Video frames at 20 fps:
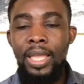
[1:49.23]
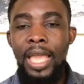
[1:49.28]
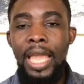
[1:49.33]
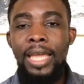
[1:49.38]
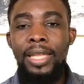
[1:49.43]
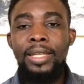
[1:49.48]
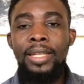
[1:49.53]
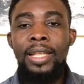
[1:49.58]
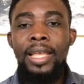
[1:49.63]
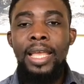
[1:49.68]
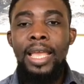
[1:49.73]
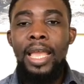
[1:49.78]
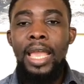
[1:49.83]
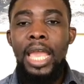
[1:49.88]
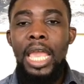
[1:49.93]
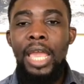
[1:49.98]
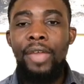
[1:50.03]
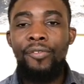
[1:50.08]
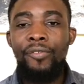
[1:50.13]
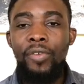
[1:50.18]
And
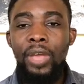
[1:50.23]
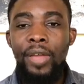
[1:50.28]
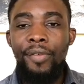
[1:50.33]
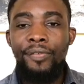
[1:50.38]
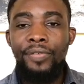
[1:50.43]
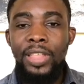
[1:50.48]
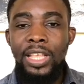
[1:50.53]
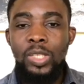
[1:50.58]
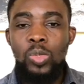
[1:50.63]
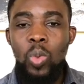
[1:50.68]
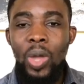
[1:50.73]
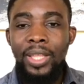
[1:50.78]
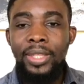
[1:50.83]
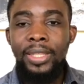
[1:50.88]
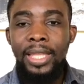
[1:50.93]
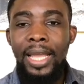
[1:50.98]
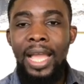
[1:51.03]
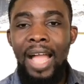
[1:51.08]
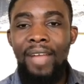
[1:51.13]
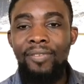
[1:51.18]
if there's
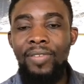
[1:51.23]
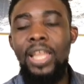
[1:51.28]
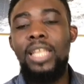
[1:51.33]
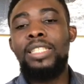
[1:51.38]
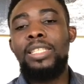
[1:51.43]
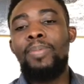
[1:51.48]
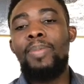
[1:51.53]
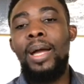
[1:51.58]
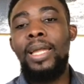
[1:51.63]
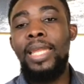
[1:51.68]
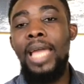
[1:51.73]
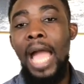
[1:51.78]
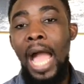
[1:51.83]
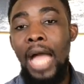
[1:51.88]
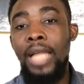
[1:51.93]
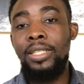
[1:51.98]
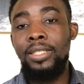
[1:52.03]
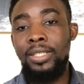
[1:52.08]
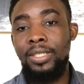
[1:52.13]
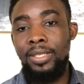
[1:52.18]
one thing I've learned about the
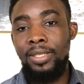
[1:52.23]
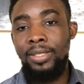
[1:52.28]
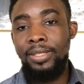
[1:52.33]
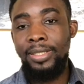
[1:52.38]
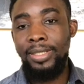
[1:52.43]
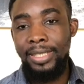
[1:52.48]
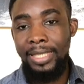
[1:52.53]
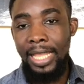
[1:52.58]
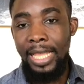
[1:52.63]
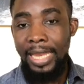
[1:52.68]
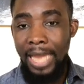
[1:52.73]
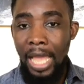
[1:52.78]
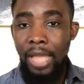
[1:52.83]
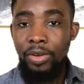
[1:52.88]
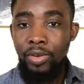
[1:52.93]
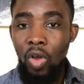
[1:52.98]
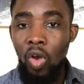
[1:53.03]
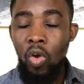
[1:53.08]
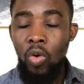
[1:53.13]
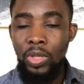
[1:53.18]
ant, and I
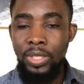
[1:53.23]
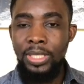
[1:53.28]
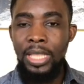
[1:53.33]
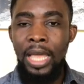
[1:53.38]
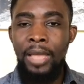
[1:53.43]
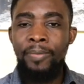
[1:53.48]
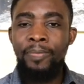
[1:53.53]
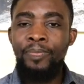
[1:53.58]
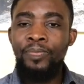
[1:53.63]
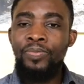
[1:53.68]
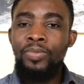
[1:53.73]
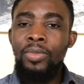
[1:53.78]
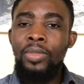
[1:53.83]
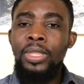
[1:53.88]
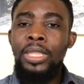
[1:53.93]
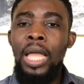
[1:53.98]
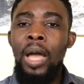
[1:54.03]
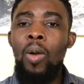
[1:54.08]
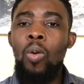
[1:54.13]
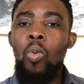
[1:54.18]
know, is that
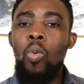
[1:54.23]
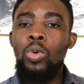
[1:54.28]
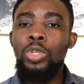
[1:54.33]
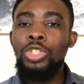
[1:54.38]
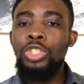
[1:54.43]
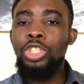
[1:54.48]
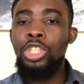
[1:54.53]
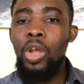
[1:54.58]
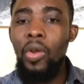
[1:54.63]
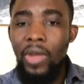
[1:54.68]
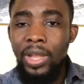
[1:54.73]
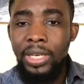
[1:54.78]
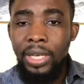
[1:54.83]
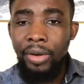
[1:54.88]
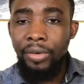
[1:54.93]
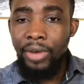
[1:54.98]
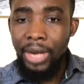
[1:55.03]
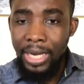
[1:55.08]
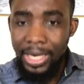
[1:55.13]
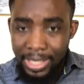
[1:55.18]
now during
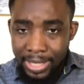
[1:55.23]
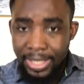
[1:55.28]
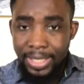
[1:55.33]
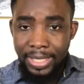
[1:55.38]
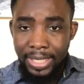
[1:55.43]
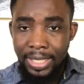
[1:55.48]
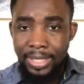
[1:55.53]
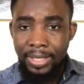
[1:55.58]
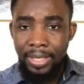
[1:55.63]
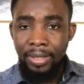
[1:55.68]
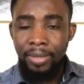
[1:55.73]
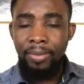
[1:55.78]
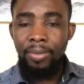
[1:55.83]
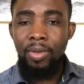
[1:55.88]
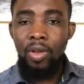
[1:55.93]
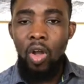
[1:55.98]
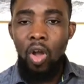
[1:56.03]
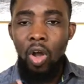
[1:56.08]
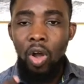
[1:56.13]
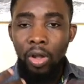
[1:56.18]
the raining season
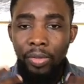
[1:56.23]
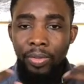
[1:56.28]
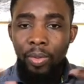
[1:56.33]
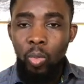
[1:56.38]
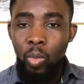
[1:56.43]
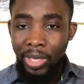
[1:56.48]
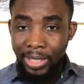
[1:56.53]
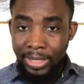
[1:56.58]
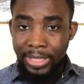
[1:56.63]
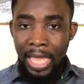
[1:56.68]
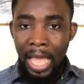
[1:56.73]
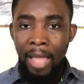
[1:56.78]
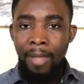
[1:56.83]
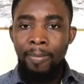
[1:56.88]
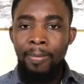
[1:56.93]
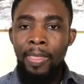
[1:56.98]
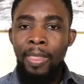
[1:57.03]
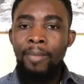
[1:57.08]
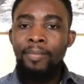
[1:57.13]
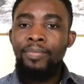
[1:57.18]
or the winter,
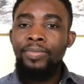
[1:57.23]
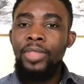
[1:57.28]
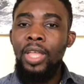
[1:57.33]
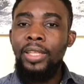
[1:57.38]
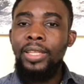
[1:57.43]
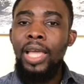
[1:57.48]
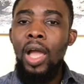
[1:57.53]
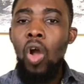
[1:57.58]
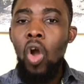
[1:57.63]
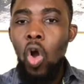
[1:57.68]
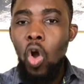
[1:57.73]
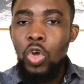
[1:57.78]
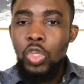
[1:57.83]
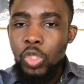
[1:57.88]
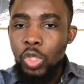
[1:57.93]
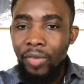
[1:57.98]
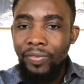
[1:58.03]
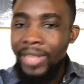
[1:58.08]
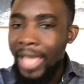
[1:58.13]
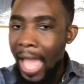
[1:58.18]
now the
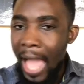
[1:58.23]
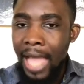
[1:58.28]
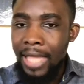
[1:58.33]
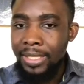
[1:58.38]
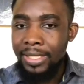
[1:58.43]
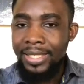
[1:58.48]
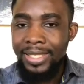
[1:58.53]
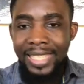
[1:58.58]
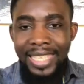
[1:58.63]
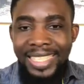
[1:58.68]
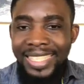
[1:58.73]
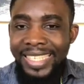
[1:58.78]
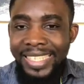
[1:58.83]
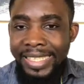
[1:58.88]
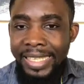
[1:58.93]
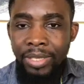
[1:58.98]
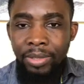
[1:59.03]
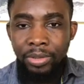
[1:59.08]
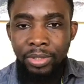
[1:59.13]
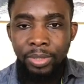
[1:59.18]
holes of the ants is
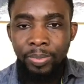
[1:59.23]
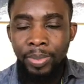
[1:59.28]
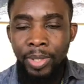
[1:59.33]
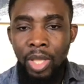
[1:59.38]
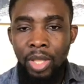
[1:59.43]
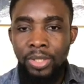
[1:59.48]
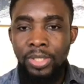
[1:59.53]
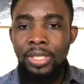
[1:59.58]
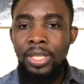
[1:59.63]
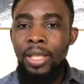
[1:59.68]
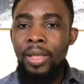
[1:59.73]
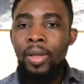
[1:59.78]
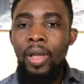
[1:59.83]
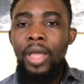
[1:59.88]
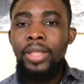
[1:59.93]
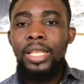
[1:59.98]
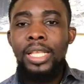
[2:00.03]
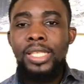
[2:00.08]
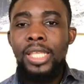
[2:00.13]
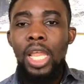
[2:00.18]
sealed because
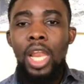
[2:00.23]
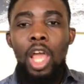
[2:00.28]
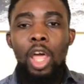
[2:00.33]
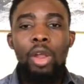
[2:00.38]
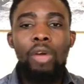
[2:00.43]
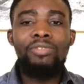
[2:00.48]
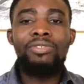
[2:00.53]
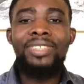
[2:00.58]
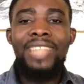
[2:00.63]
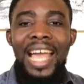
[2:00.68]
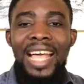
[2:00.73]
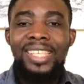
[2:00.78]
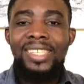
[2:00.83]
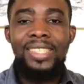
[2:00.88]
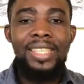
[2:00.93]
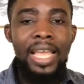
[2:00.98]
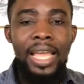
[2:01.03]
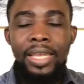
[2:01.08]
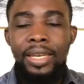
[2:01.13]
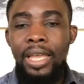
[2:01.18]
there's a lot of
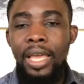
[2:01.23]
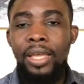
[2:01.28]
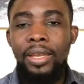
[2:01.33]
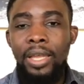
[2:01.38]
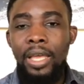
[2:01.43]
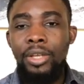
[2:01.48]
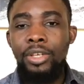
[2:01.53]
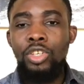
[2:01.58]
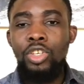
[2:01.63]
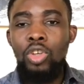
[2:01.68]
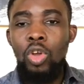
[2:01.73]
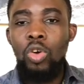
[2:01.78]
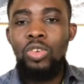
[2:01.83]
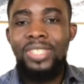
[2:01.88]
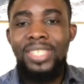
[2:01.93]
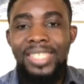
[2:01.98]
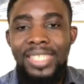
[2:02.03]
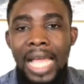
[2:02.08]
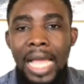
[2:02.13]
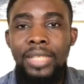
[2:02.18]
dust and
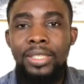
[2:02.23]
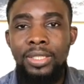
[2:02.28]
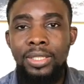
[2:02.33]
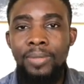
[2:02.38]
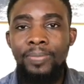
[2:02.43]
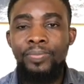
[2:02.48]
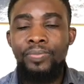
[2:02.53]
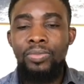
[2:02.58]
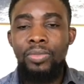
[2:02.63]
sand